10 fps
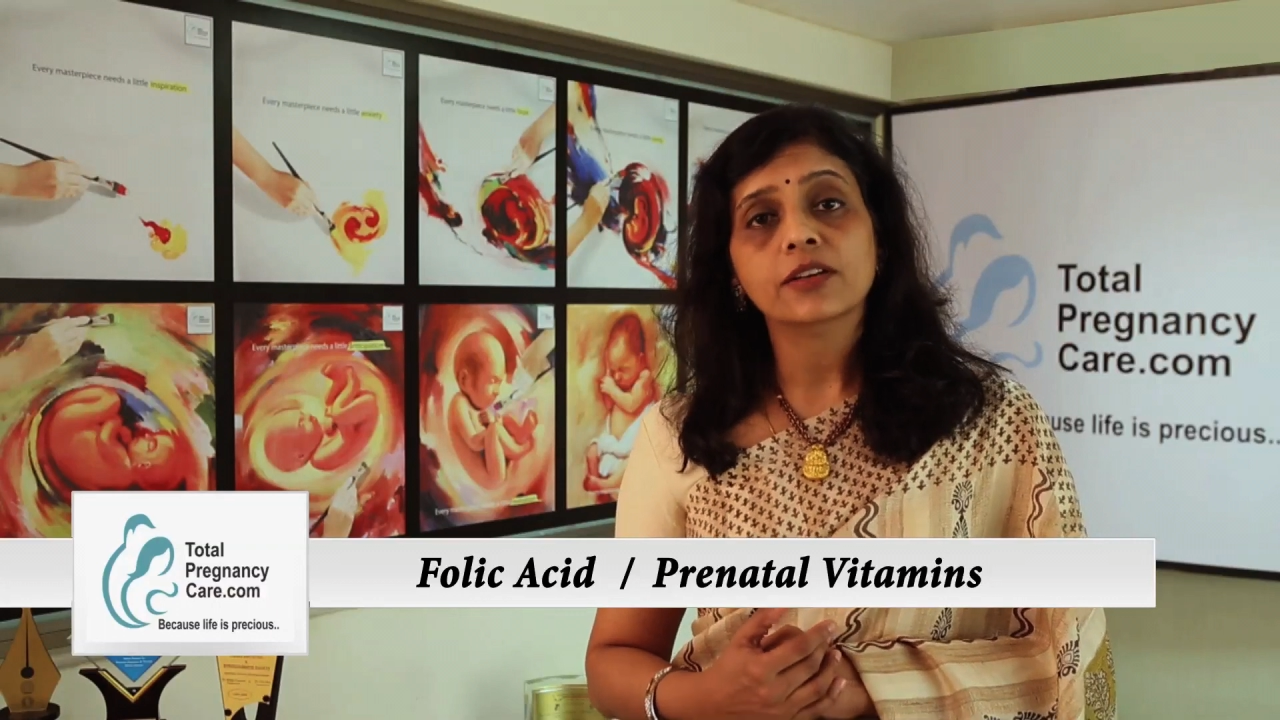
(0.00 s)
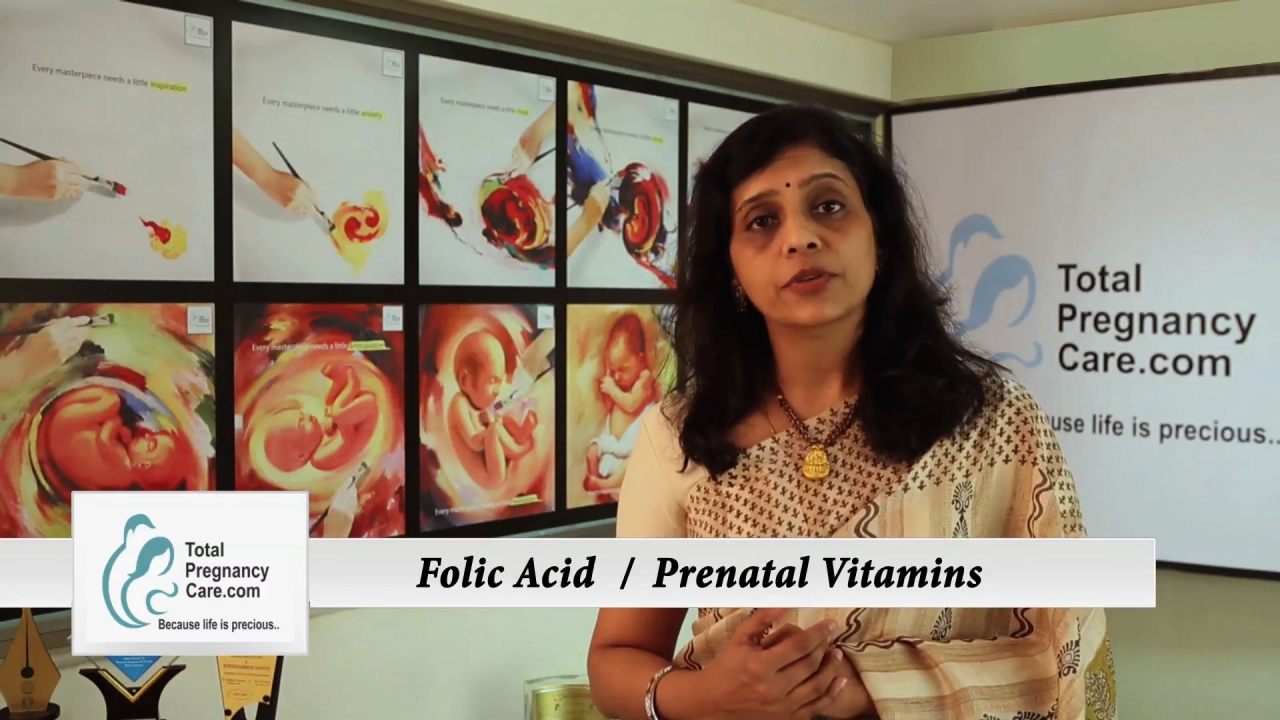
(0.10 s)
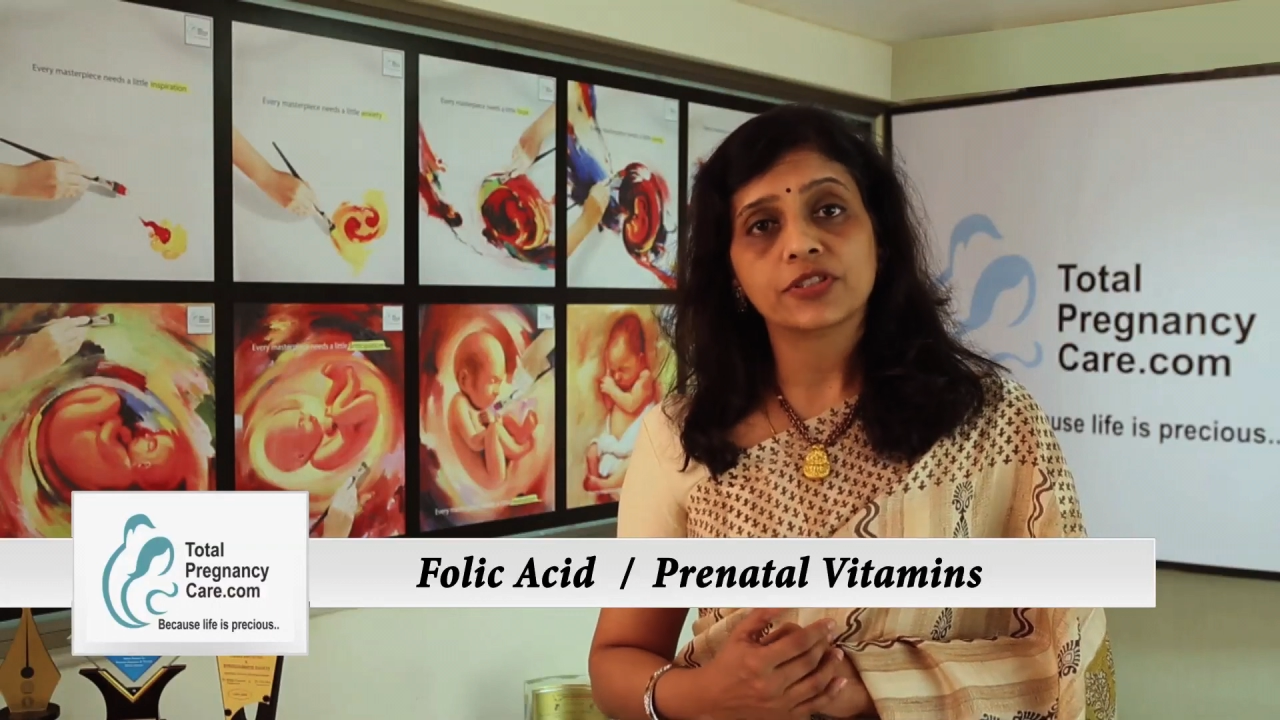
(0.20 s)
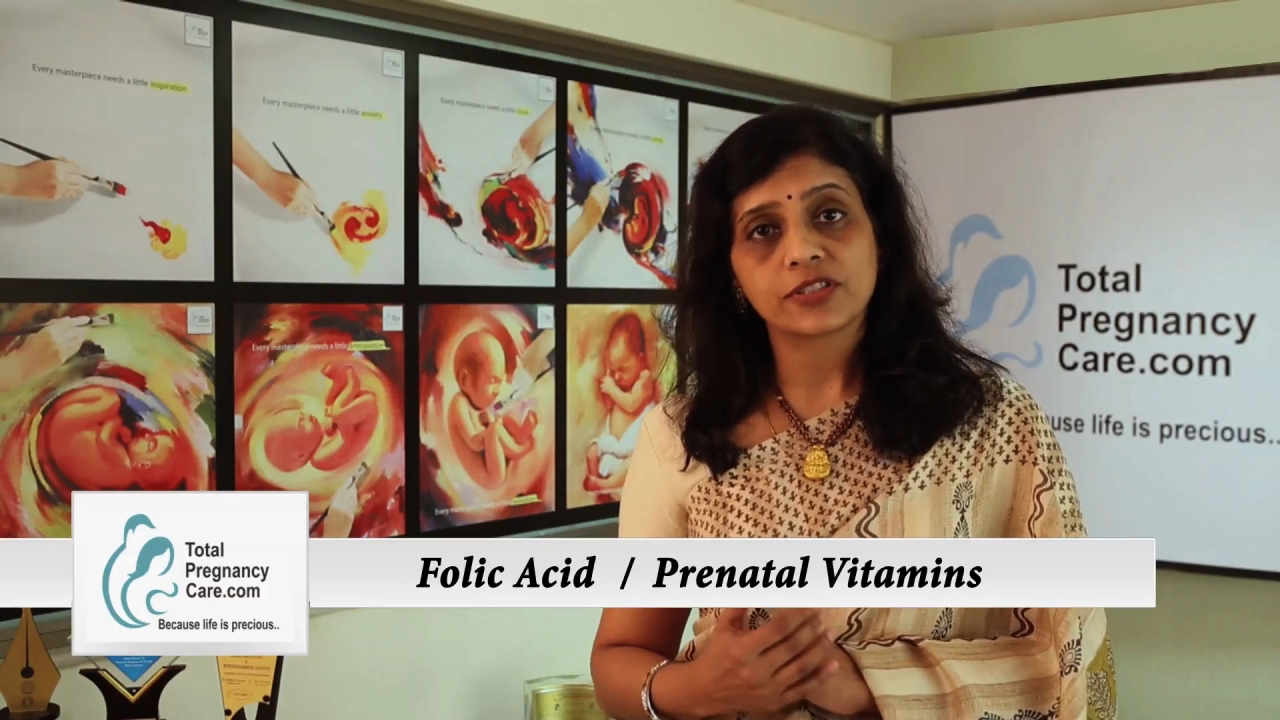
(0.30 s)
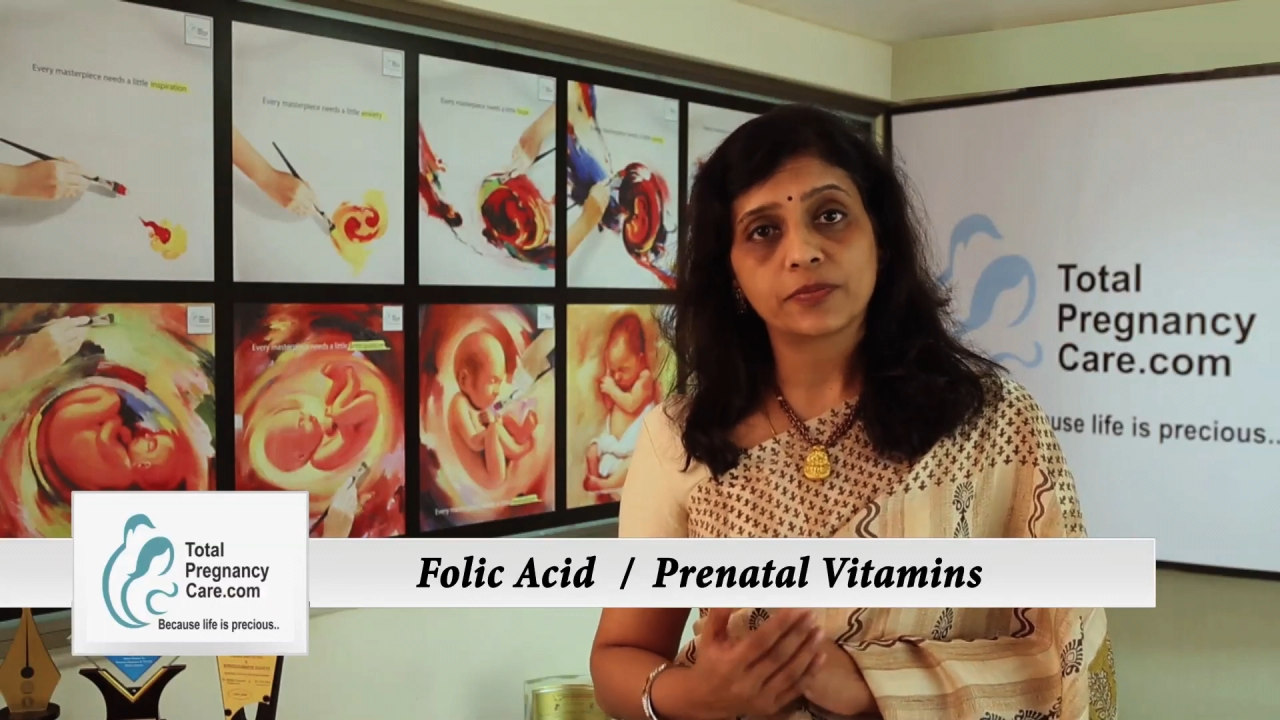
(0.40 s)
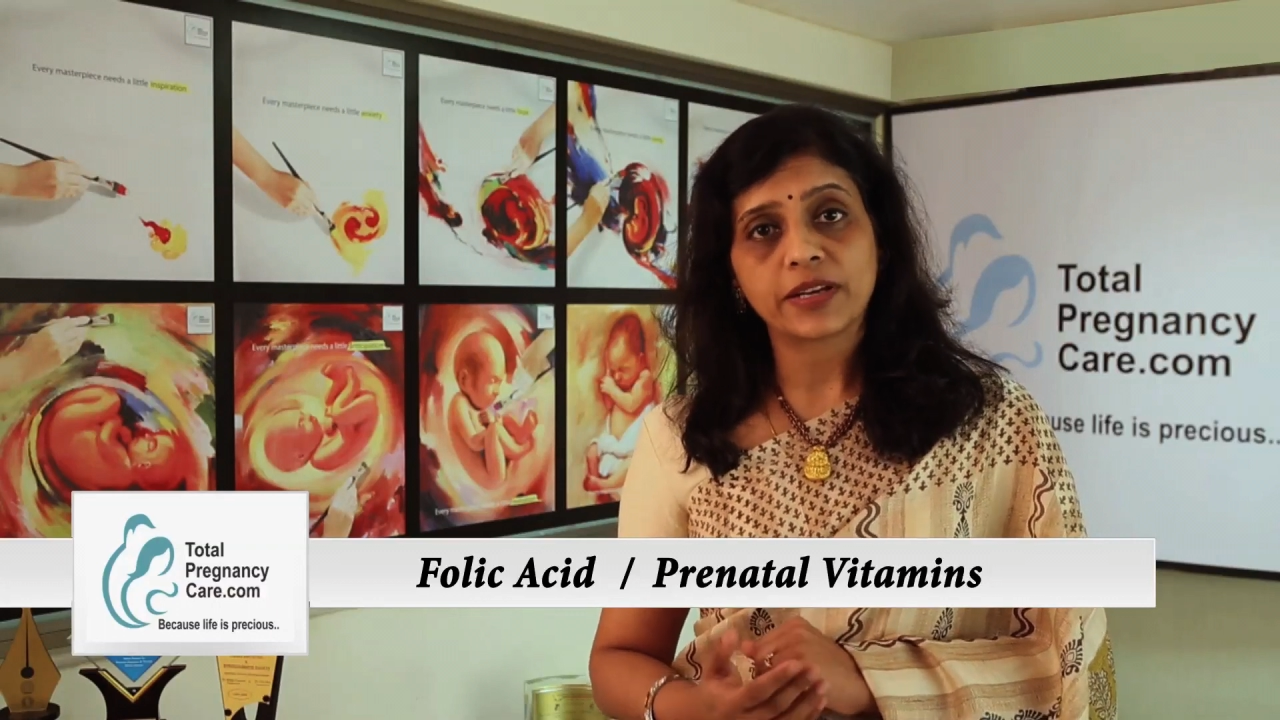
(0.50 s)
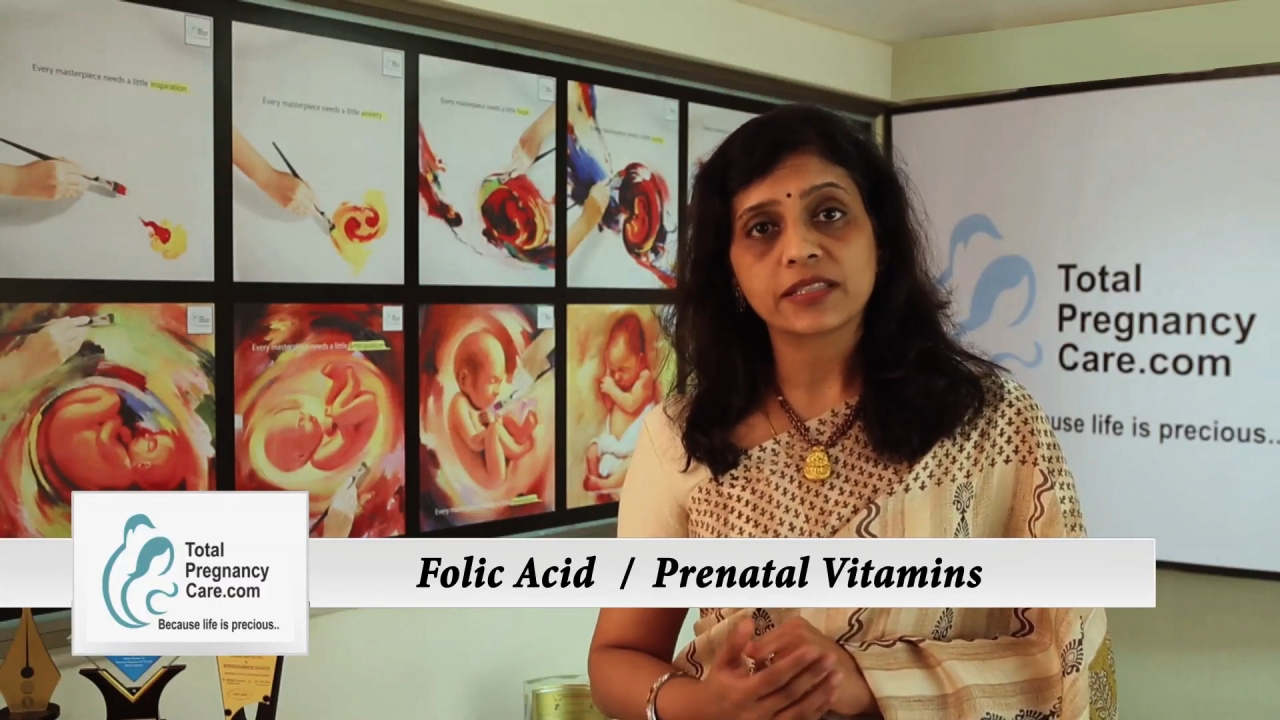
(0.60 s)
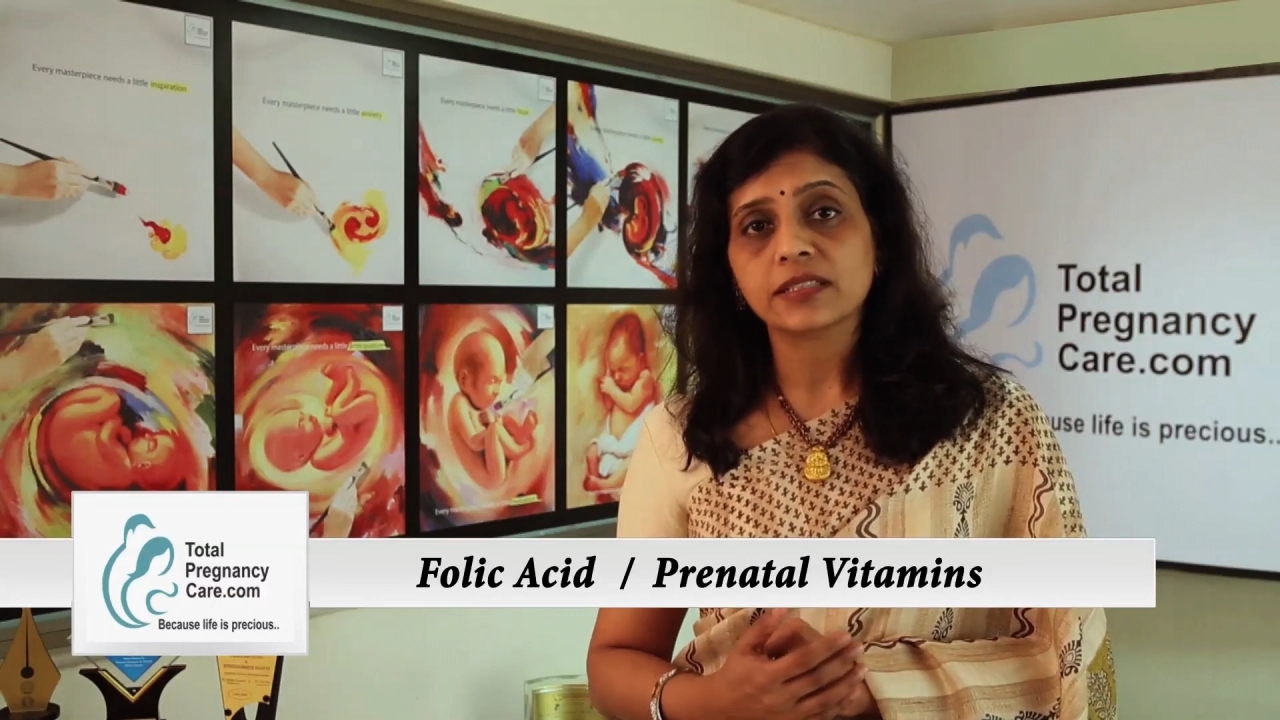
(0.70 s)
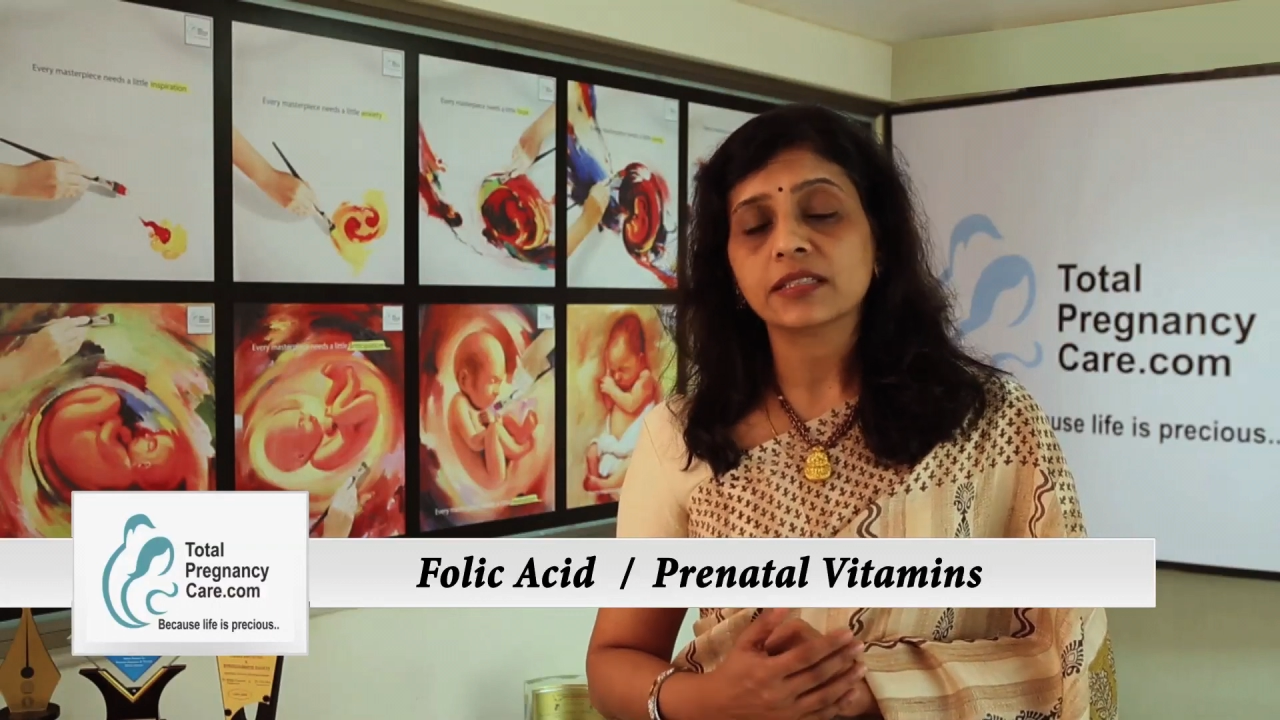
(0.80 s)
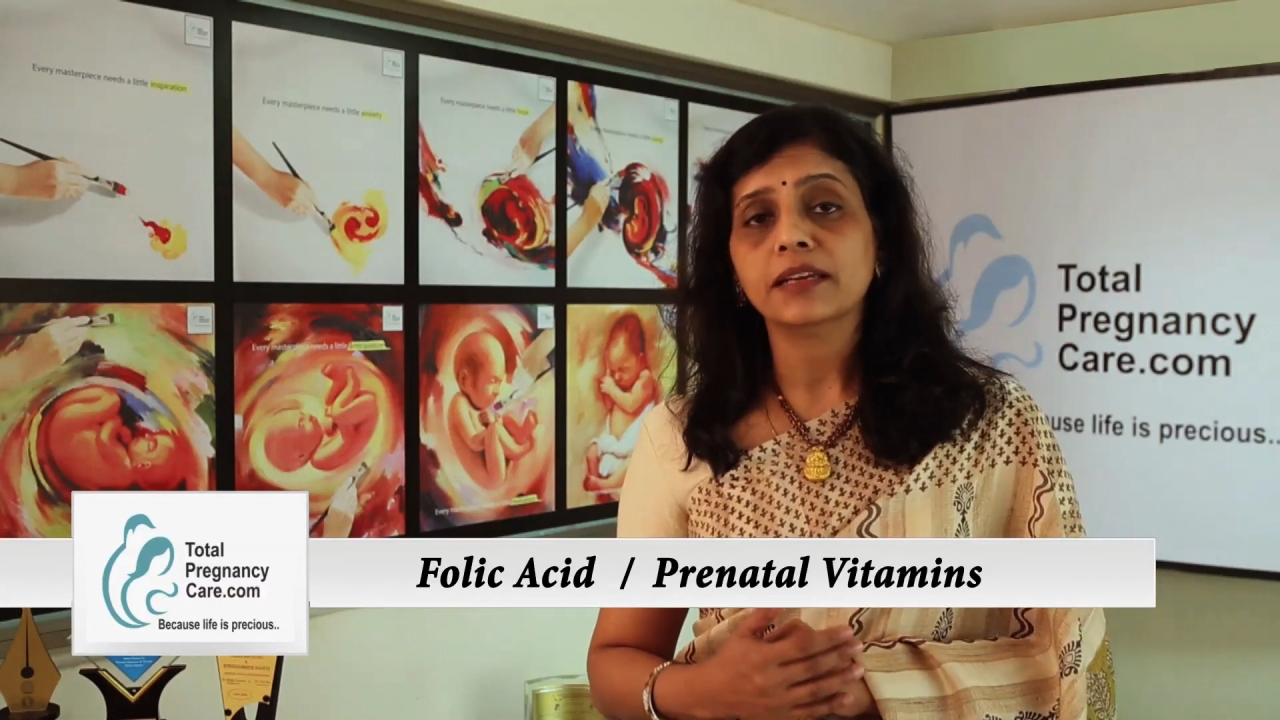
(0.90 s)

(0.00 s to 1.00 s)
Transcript: which is present